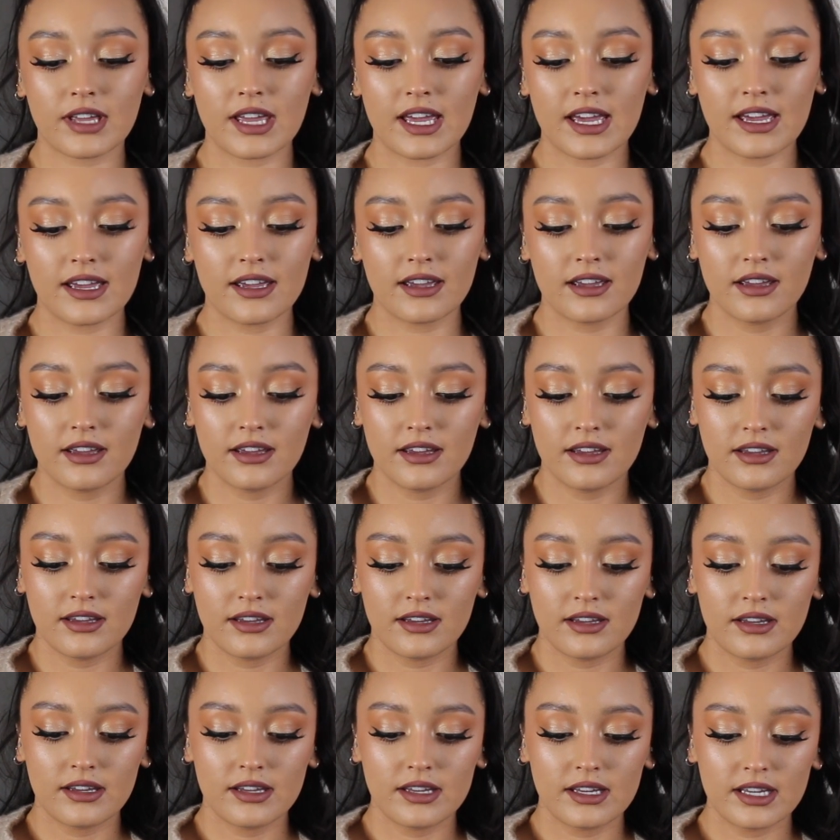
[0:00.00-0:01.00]
Okay,
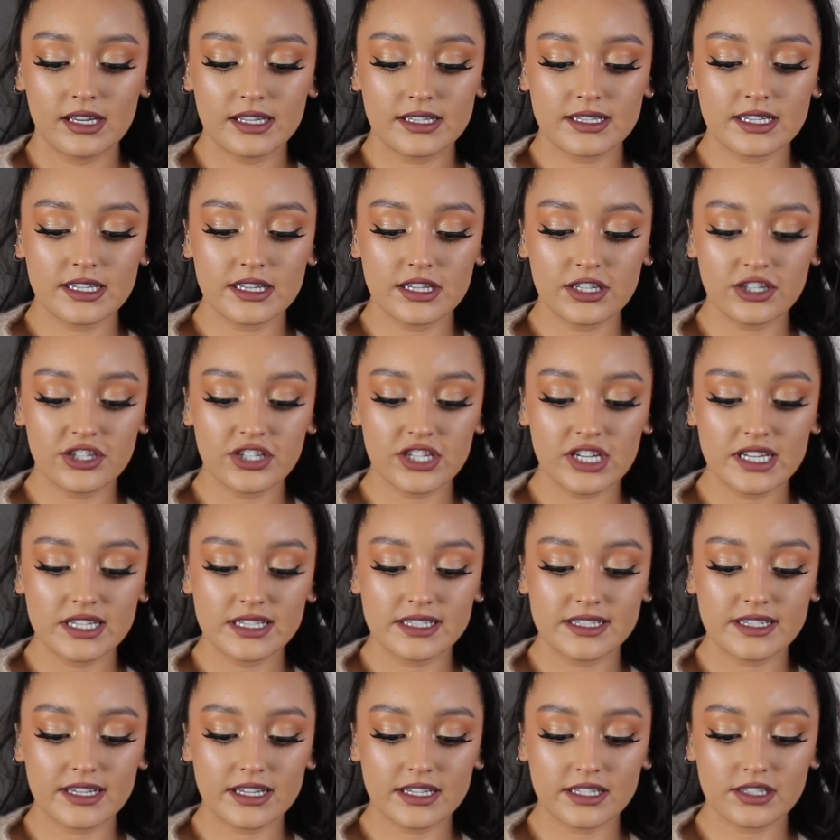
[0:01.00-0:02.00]
it's in the shade
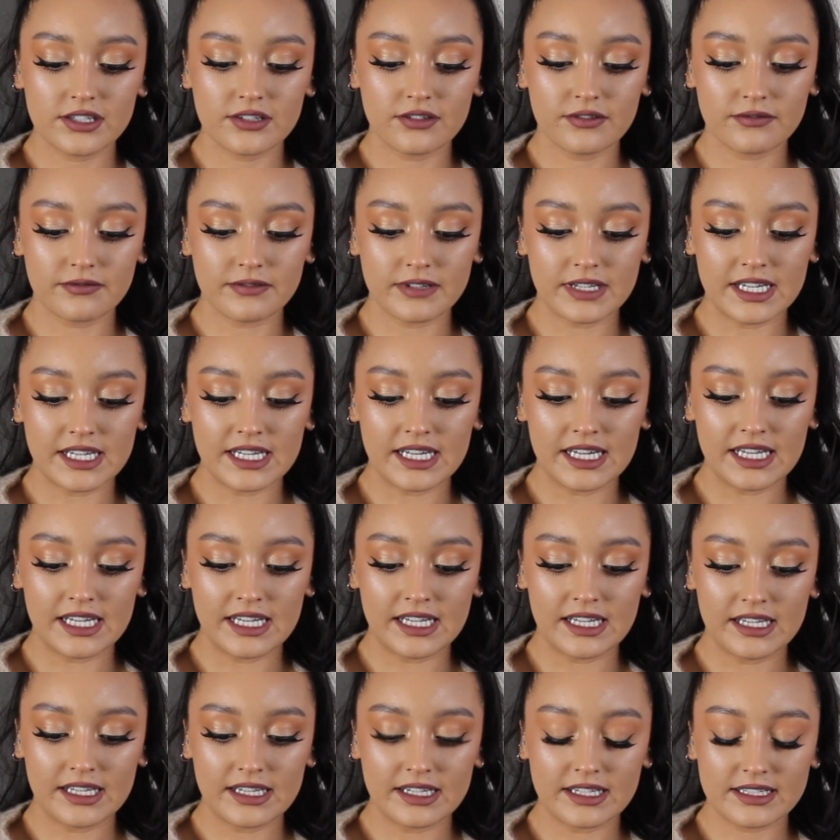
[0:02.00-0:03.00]

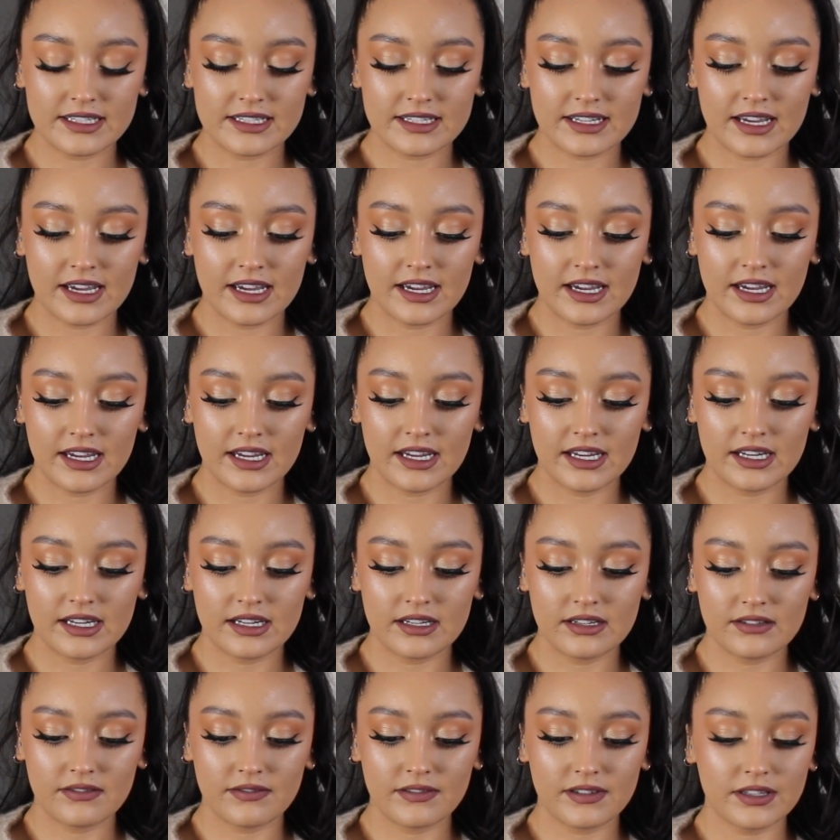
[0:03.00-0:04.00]
Santorini and it's kind
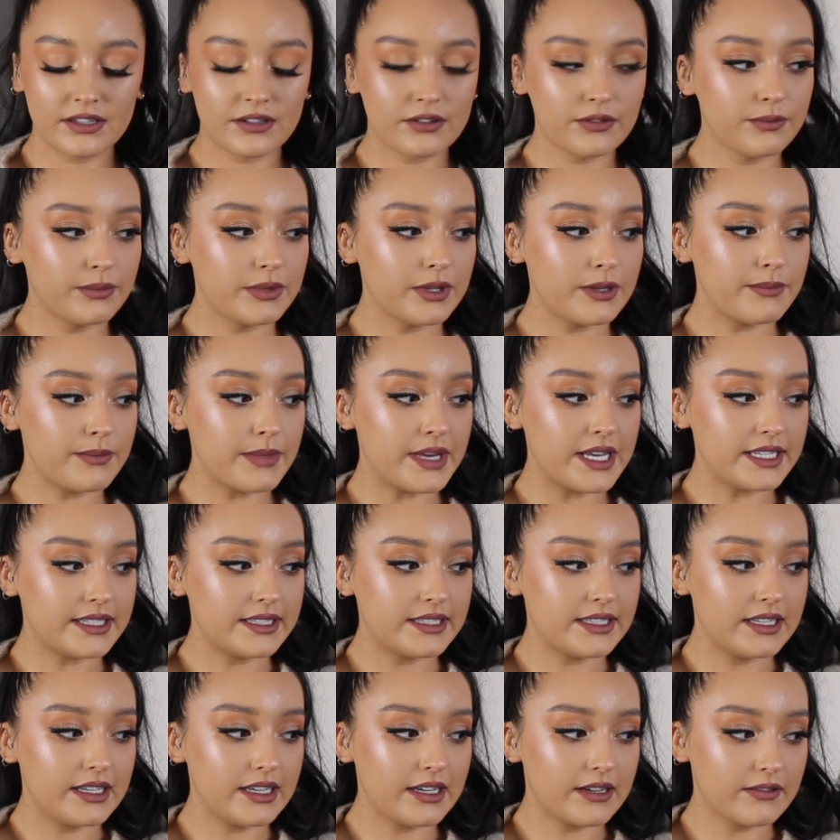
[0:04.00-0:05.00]
of a little bit
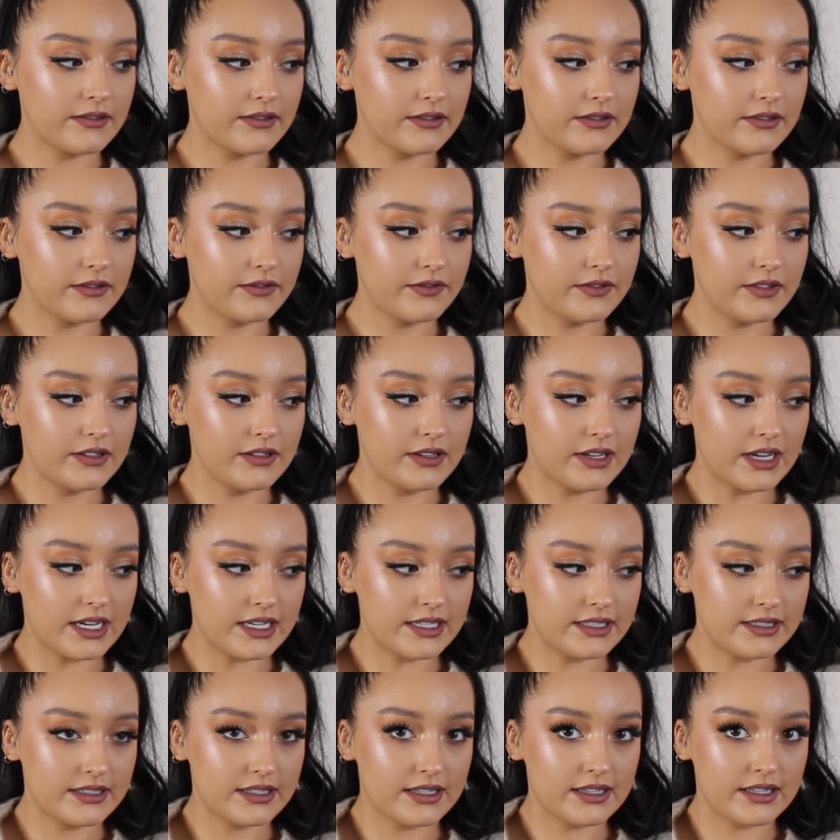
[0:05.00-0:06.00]
messy. I don't know if you
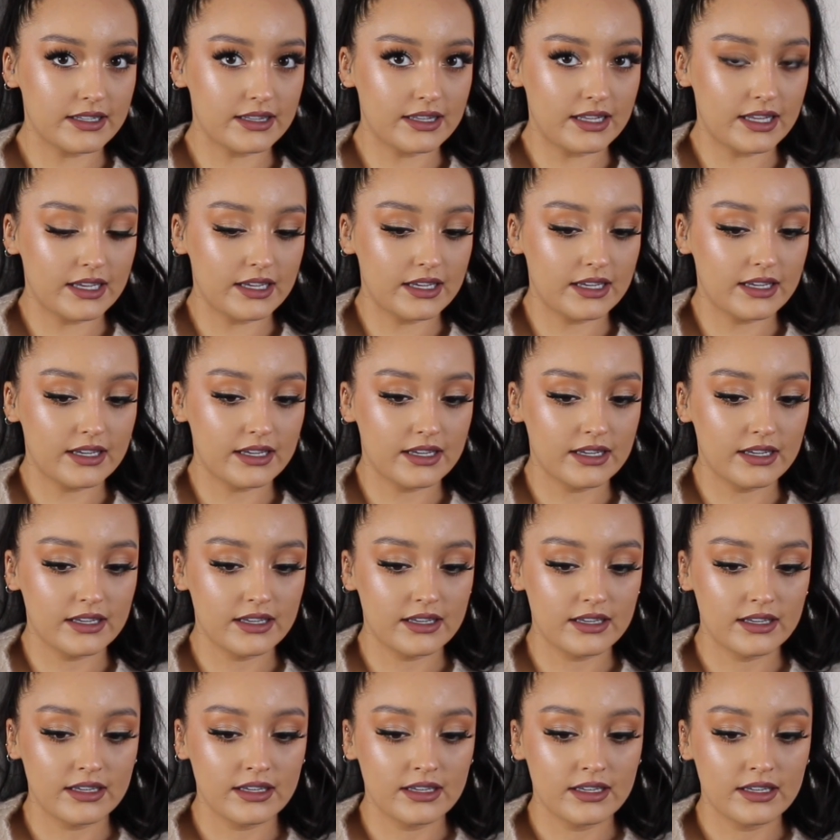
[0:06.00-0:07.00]
guys can like
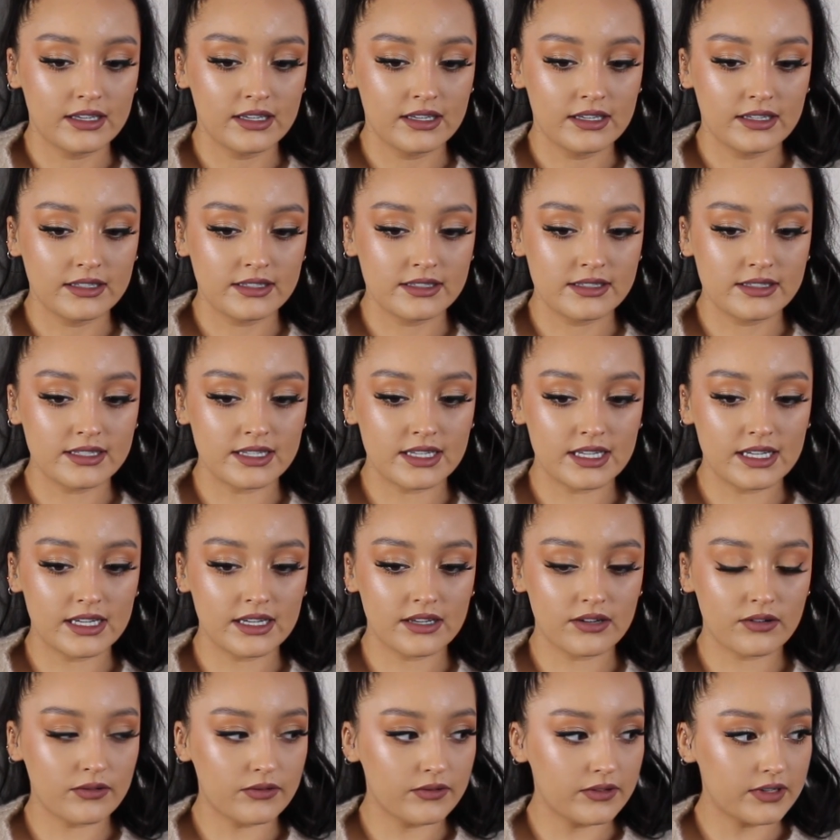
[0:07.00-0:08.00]
see, I
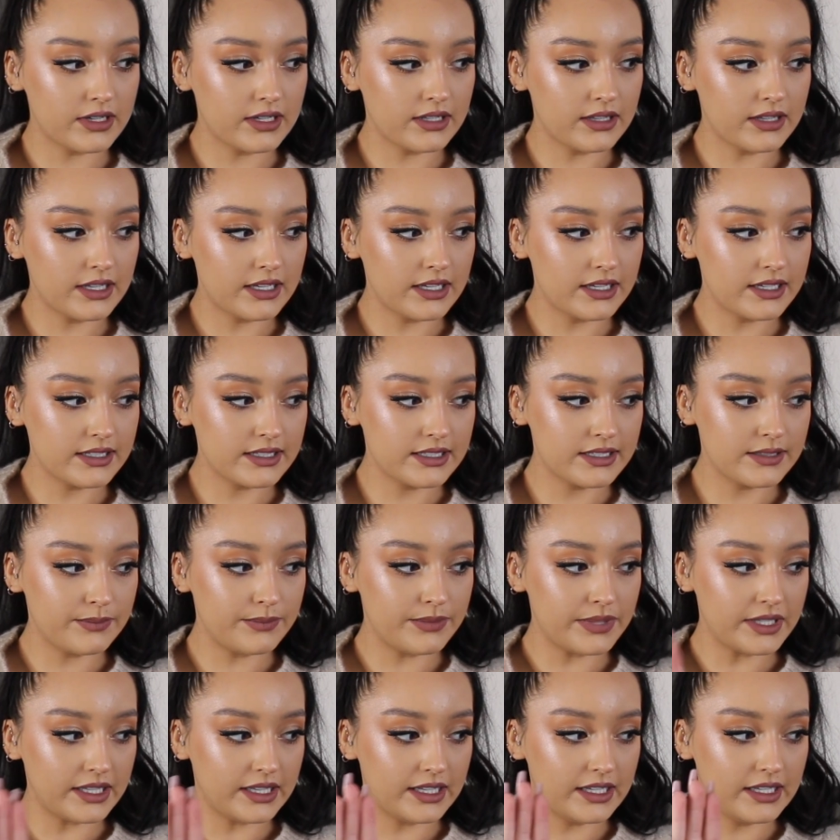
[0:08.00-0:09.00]
don't want to like
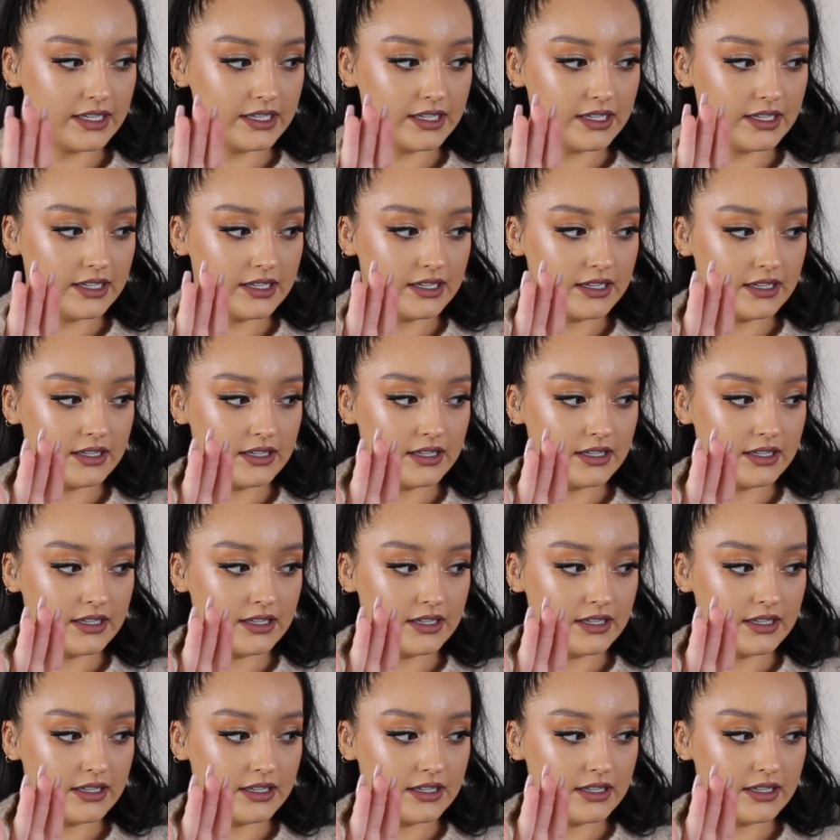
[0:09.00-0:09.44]
spill it.